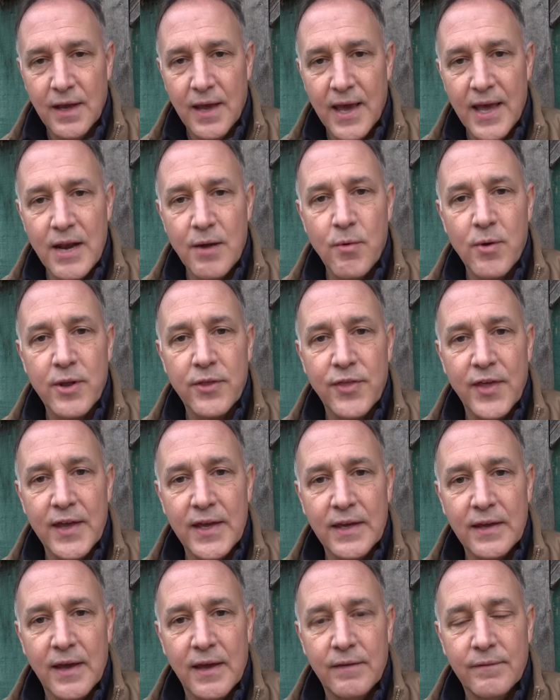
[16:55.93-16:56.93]
And I want to
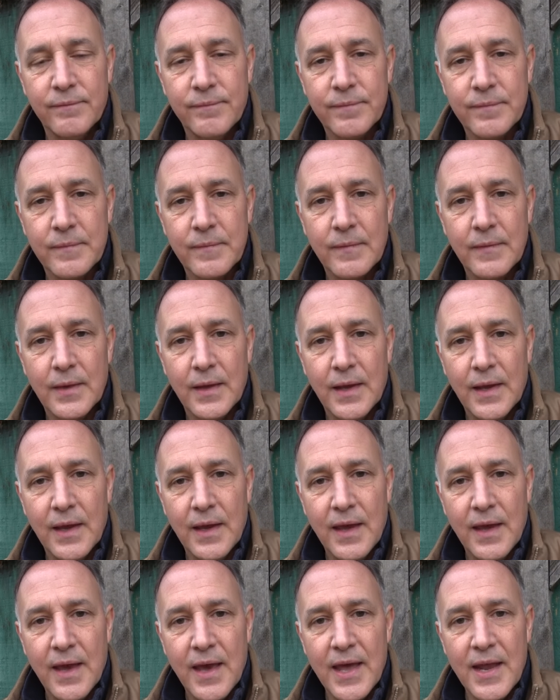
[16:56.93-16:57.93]
thank
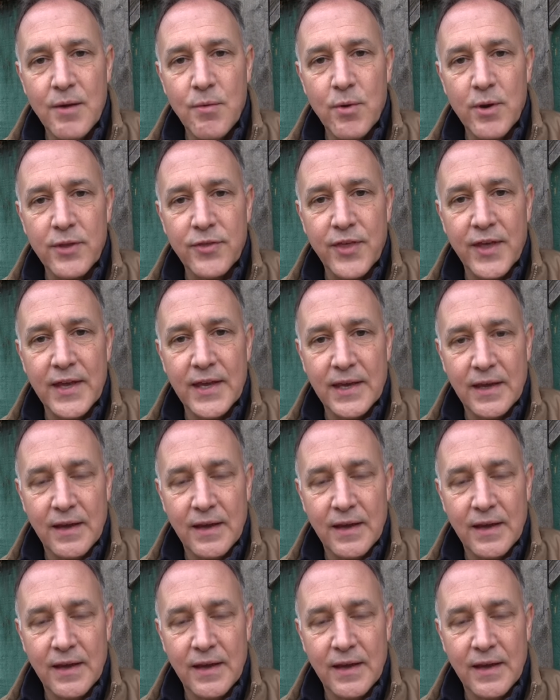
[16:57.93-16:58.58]
And I want to thank